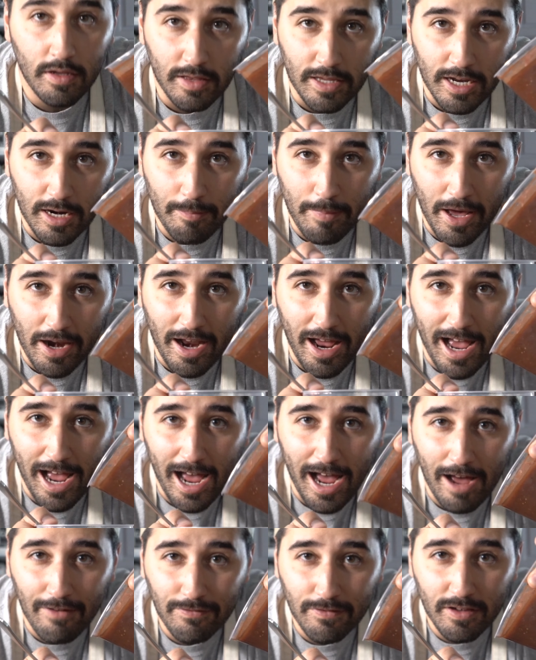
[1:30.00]
and then about a
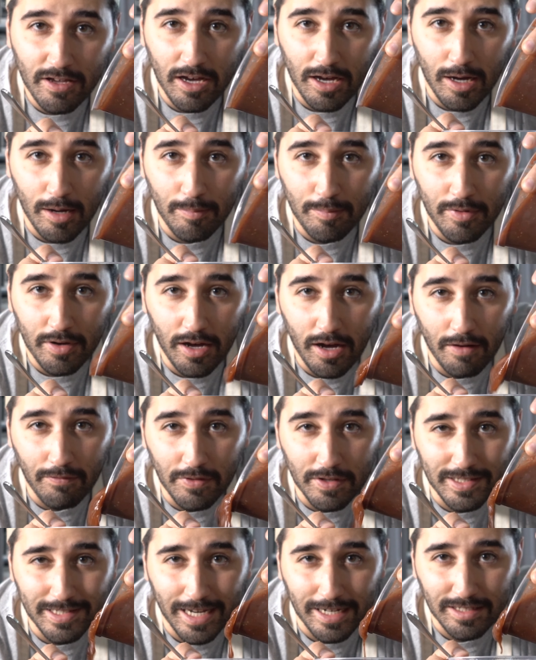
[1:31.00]
half cup
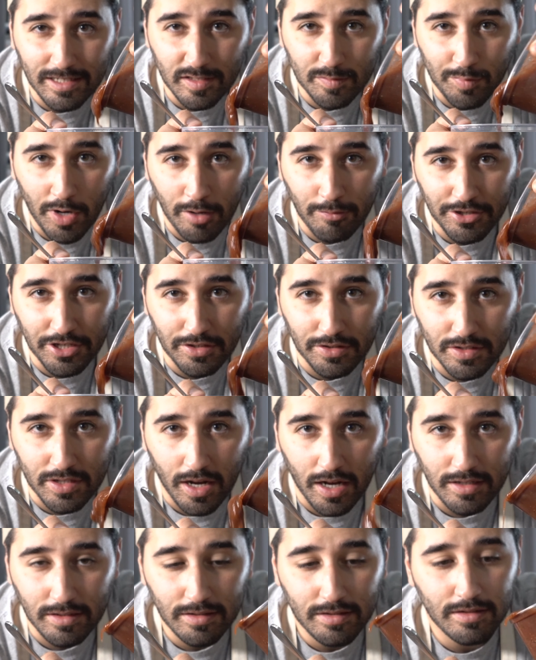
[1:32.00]
of the Texas barbecue
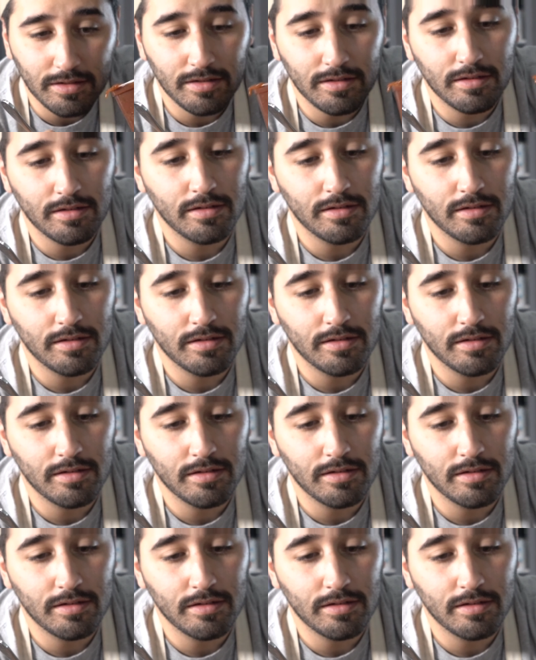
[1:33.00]
sauce.